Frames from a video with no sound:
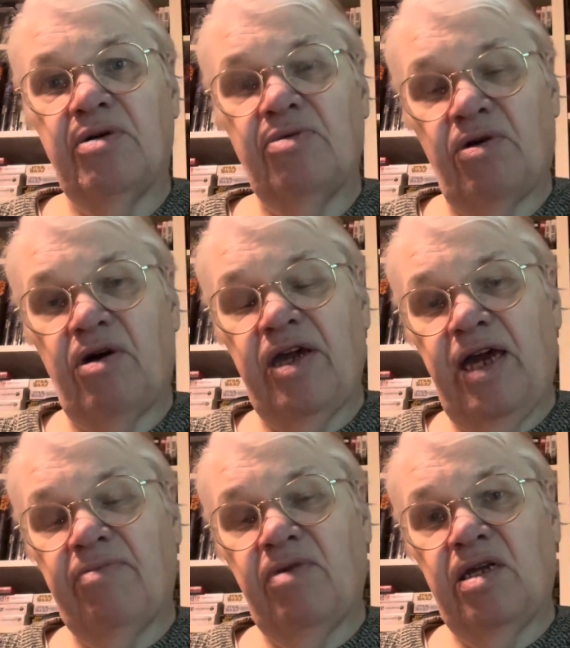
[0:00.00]
where I
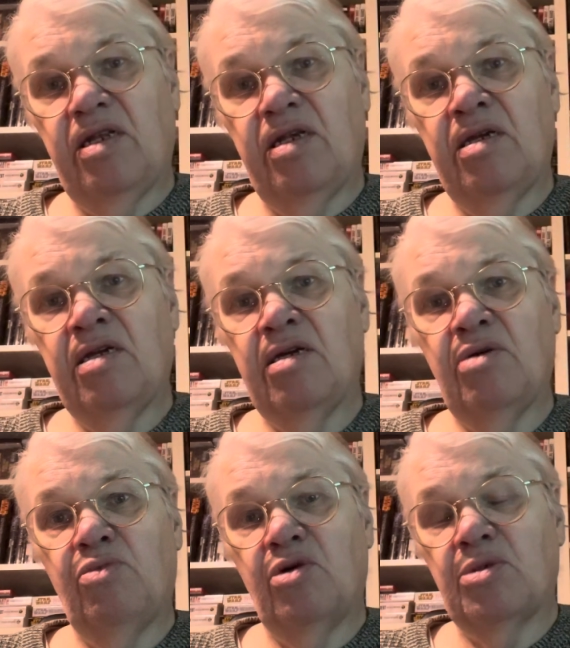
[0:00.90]
am in Award uh,
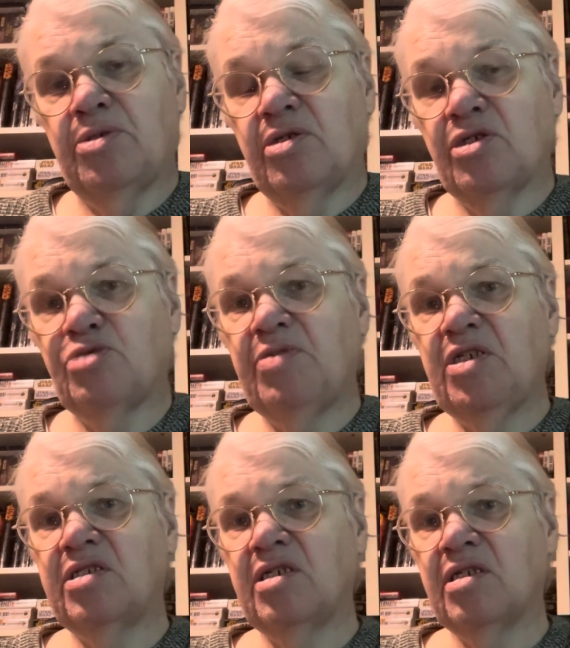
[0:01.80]
ward for
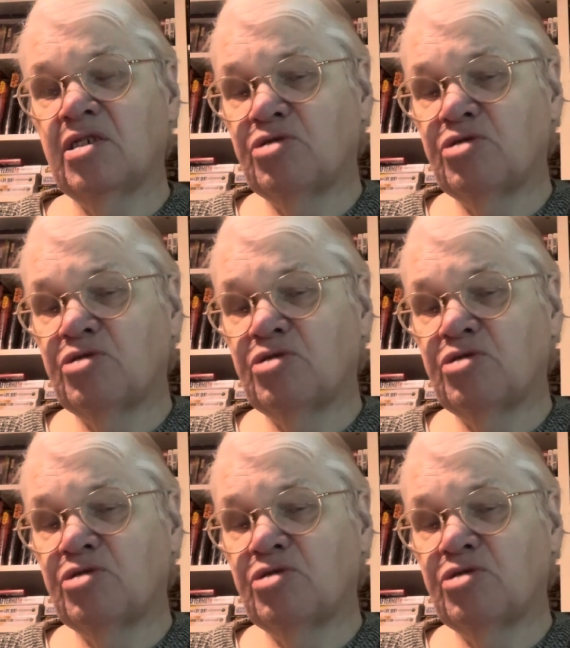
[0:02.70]
special